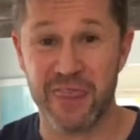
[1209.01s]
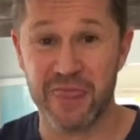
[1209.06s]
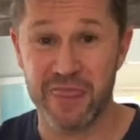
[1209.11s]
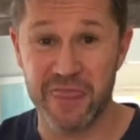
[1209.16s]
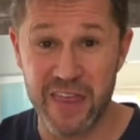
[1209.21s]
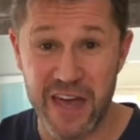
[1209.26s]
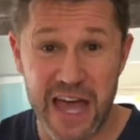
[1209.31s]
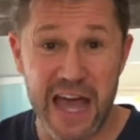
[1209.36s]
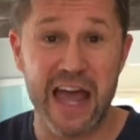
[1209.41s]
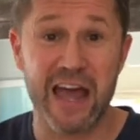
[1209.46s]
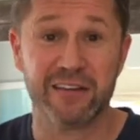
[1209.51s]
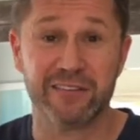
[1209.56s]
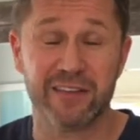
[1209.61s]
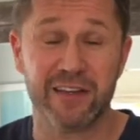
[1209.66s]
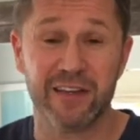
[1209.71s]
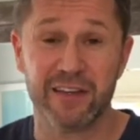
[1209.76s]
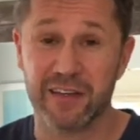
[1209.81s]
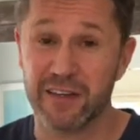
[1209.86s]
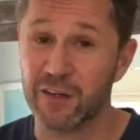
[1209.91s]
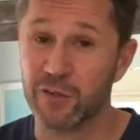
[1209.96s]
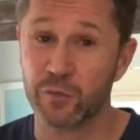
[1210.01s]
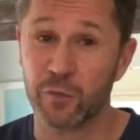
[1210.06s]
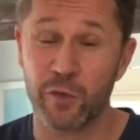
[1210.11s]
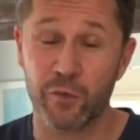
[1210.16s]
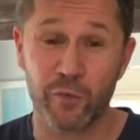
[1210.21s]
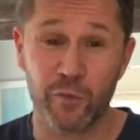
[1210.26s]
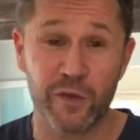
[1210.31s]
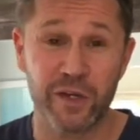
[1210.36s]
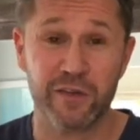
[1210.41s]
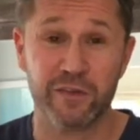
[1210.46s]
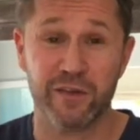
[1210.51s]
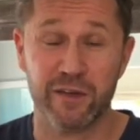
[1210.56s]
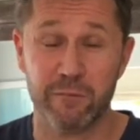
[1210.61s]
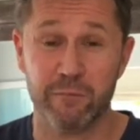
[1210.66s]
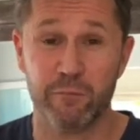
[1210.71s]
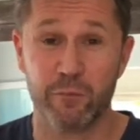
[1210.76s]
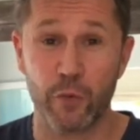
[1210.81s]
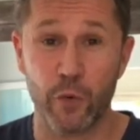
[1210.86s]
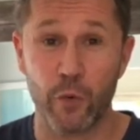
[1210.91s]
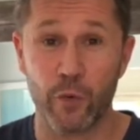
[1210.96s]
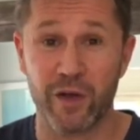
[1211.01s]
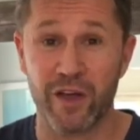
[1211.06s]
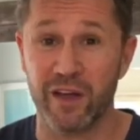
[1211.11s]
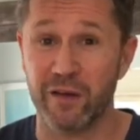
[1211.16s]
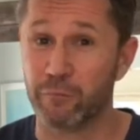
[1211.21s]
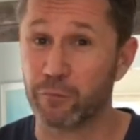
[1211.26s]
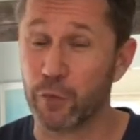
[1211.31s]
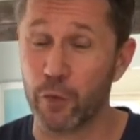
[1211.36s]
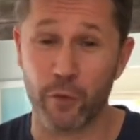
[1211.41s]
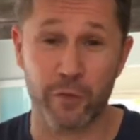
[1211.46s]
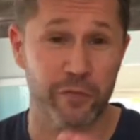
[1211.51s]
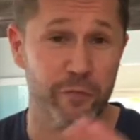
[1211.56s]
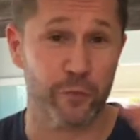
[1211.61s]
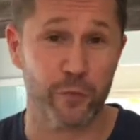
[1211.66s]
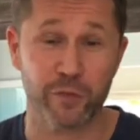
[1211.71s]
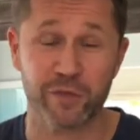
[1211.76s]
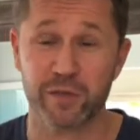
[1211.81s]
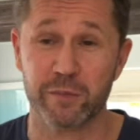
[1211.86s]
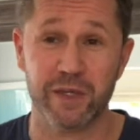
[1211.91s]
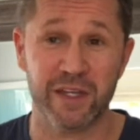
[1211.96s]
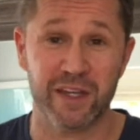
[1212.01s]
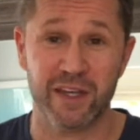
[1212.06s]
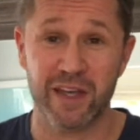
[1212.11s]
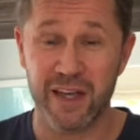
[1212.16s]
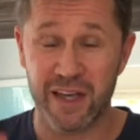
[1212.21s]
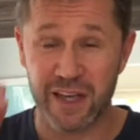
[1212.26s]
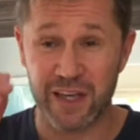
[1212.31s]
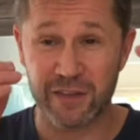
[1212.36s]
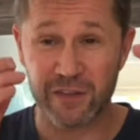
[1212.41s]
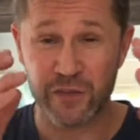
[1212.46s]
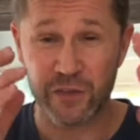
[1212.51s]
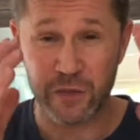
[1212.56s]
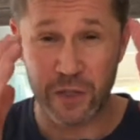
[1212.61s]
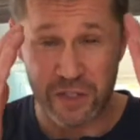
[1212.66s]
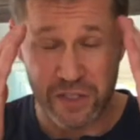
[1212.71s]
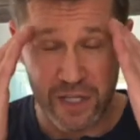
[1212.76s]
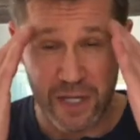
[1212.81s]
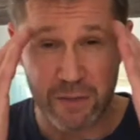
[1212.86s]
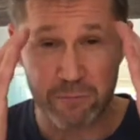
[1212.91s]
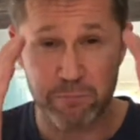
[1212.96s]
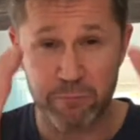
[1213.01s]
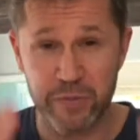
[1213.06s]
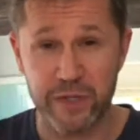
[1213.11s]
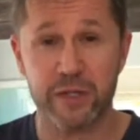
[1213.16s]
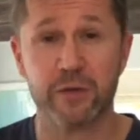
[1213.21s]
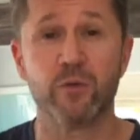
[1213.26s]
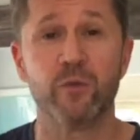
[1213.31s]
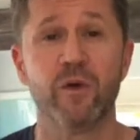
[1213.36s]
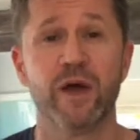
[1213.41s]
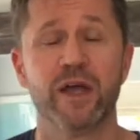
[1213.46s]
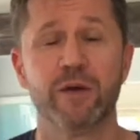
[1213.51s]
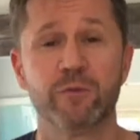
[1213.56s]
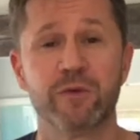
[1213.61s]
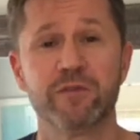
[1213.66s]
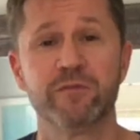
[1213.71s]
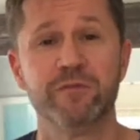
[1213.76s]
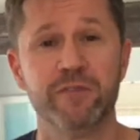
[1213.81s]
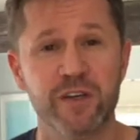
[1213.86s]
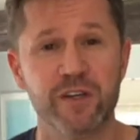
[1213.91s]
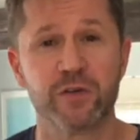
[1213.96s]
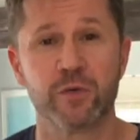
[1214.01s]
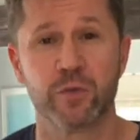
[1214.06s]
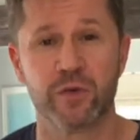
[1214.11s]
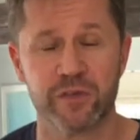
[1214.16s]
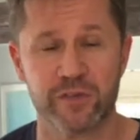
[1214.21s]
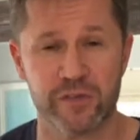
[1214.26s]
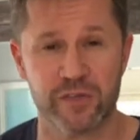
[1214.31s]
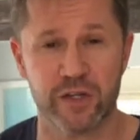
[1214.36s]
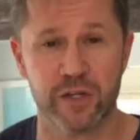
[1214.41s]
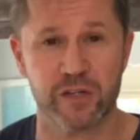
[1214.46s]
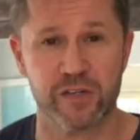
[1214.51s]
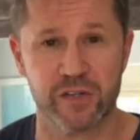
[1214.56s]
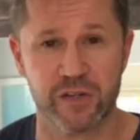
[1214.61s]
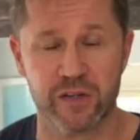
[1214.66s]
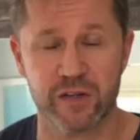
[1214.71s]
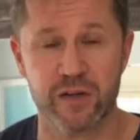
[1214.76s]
That is what really broke through to me in such a big way with visualization.